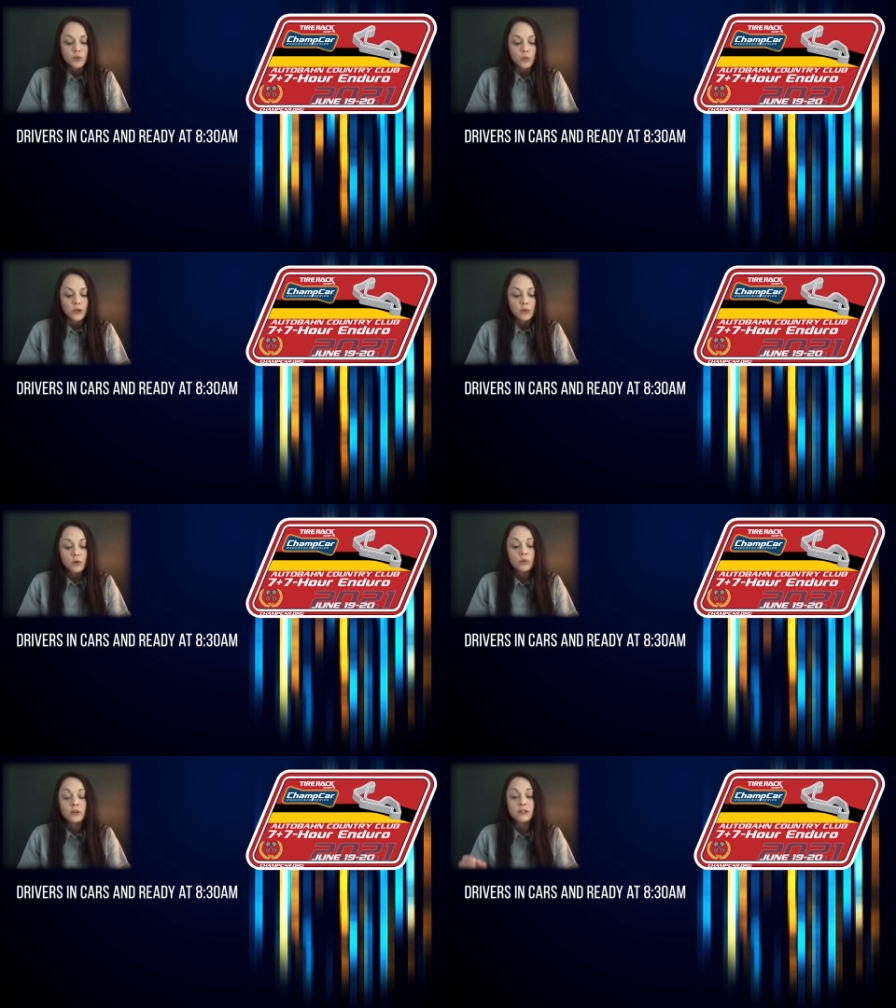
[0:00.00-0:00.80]
we
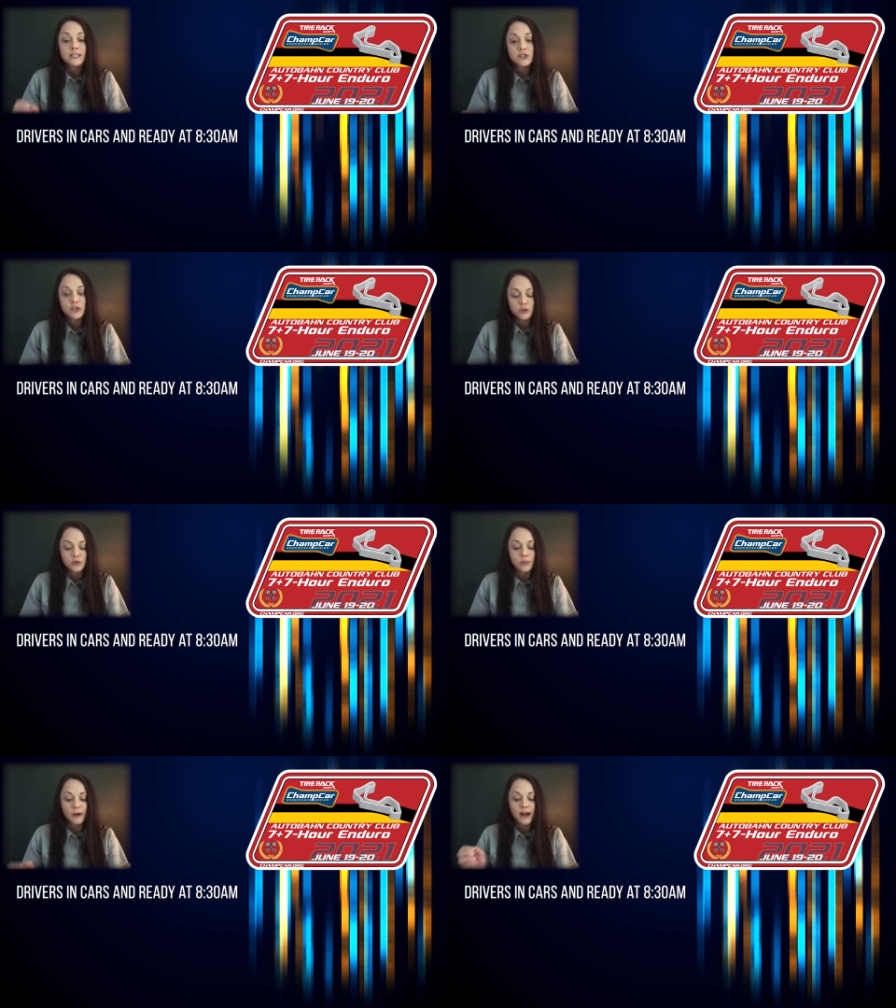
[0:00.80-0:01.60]
will release
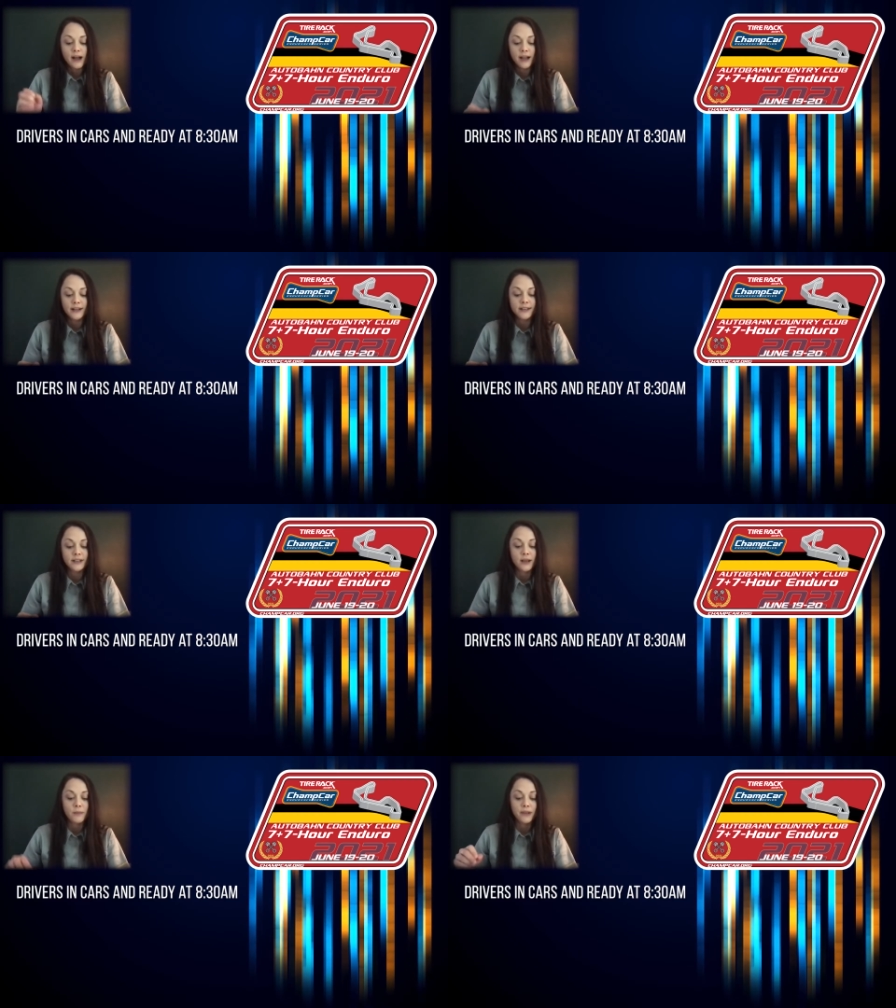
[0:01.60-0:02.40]
you
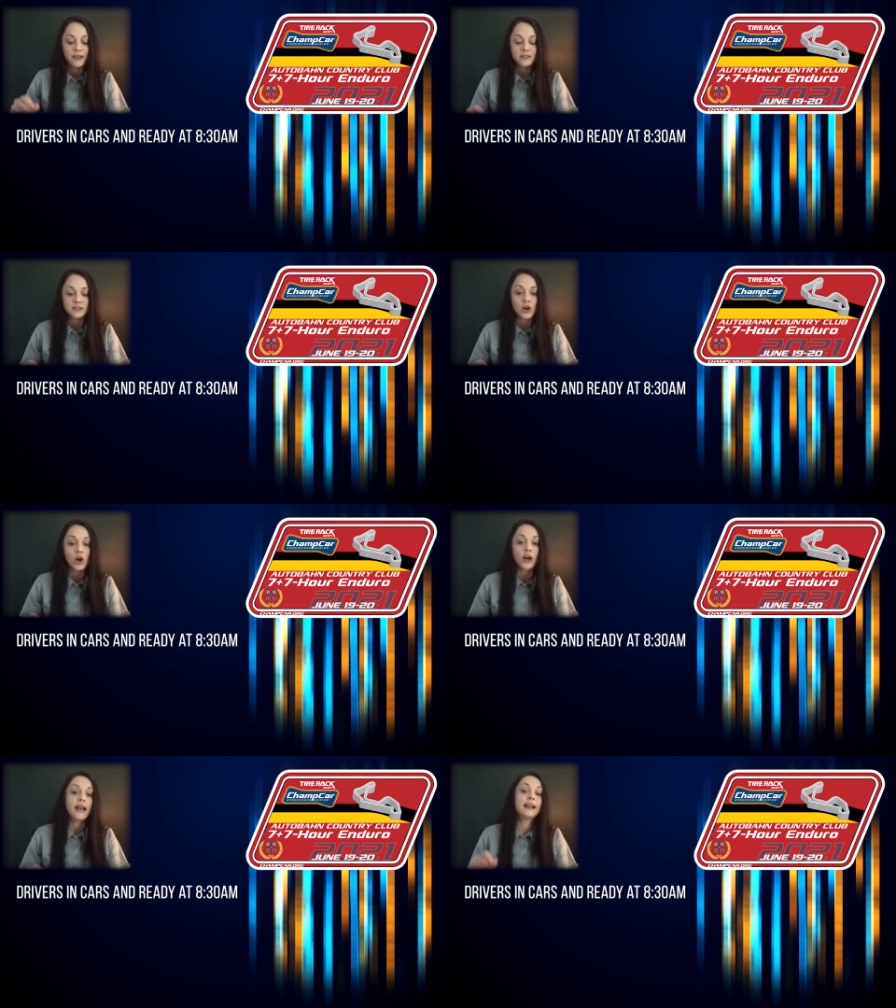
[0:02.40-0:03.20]
behind pace
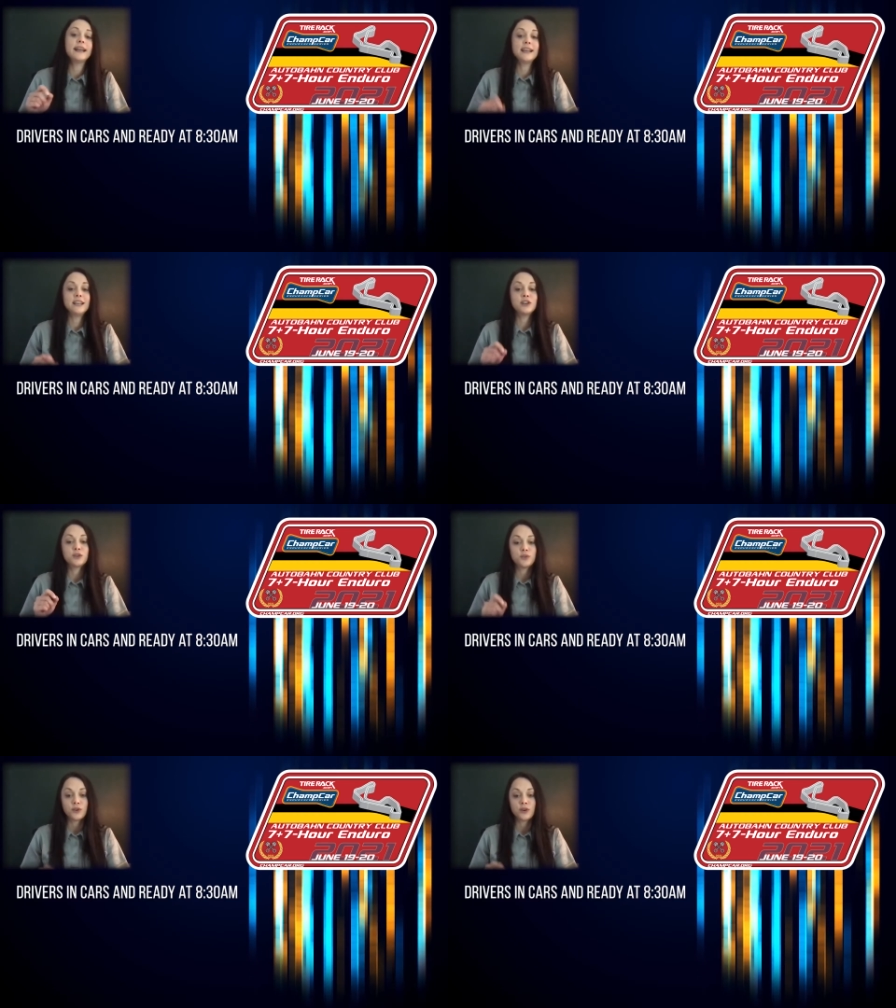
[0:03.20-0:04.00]
car at
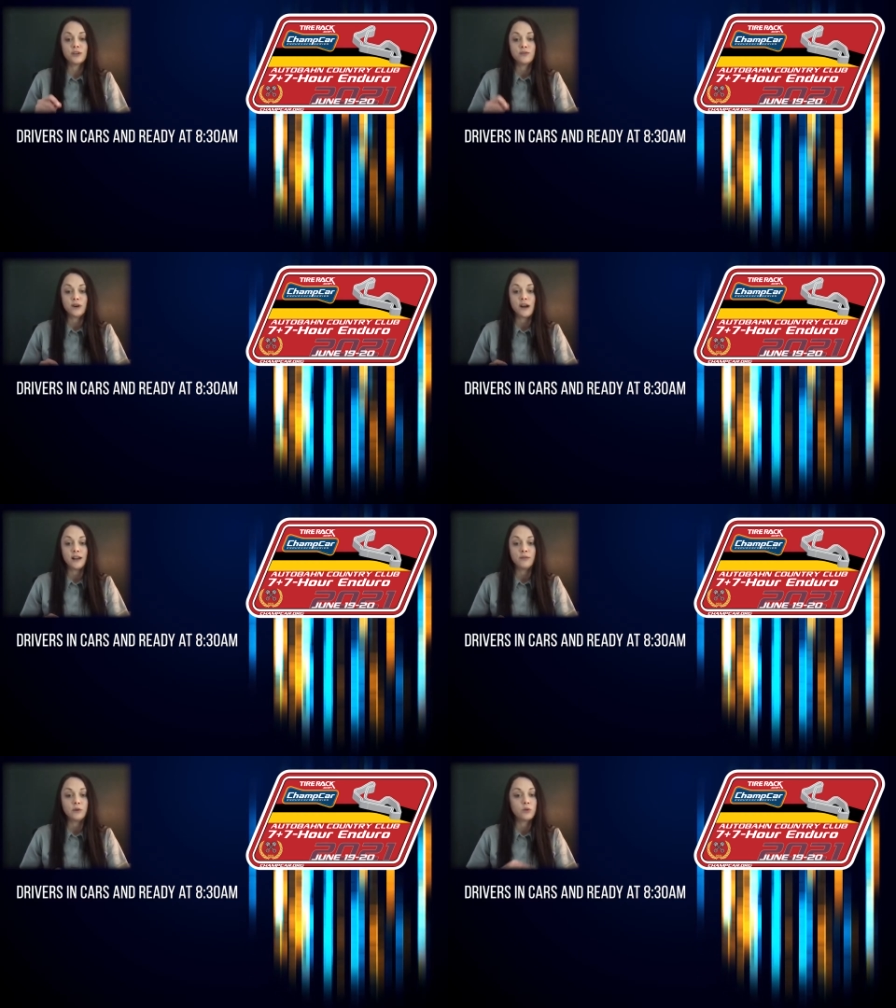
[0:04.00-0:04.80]

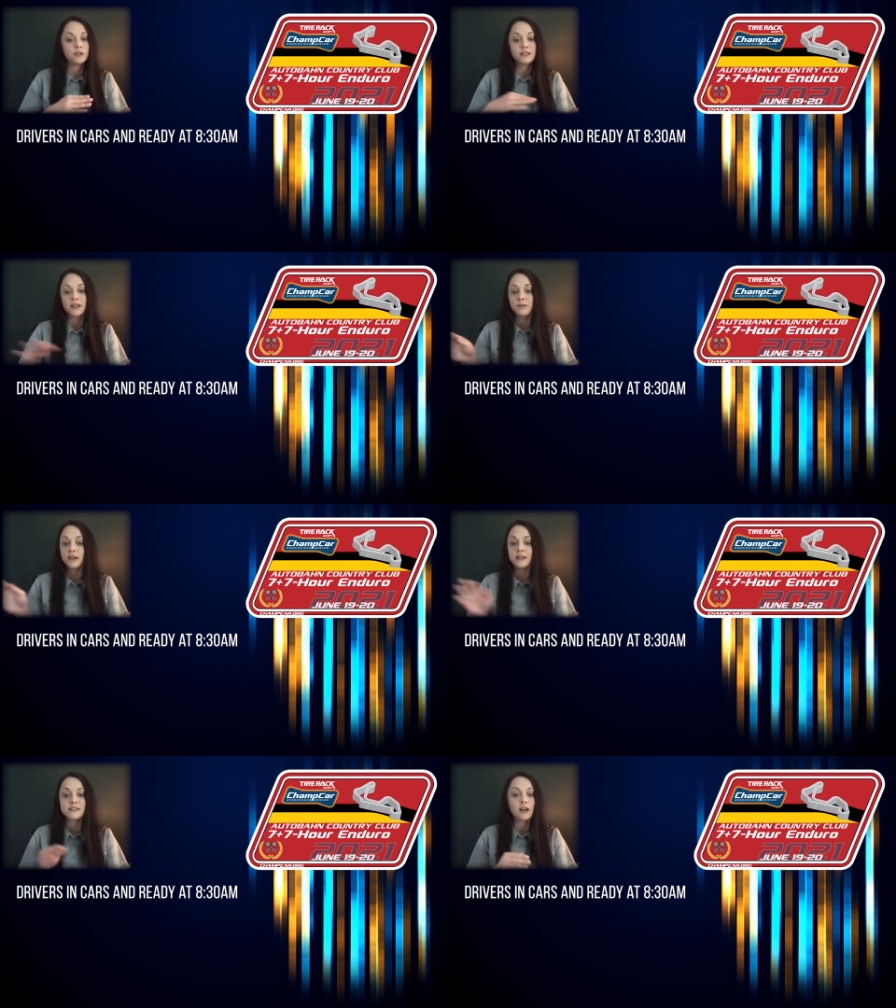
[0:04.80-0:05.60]
8:35. We want 10
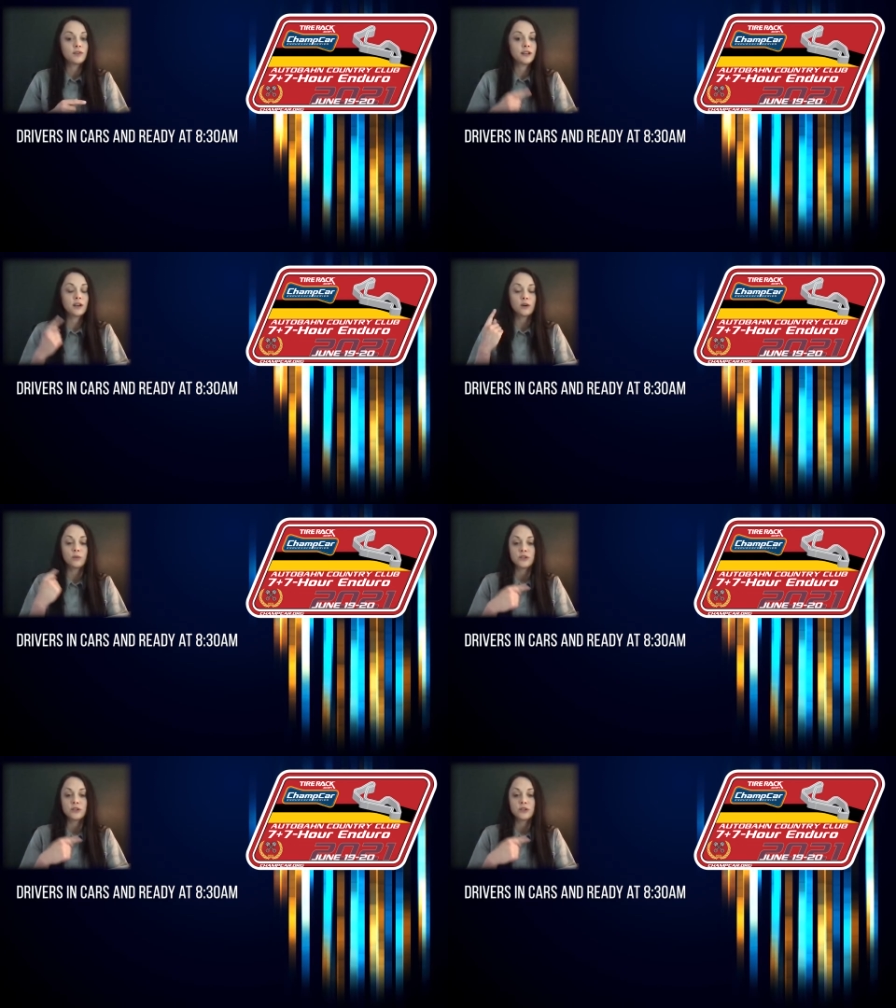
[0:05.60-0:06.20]
minutes out there.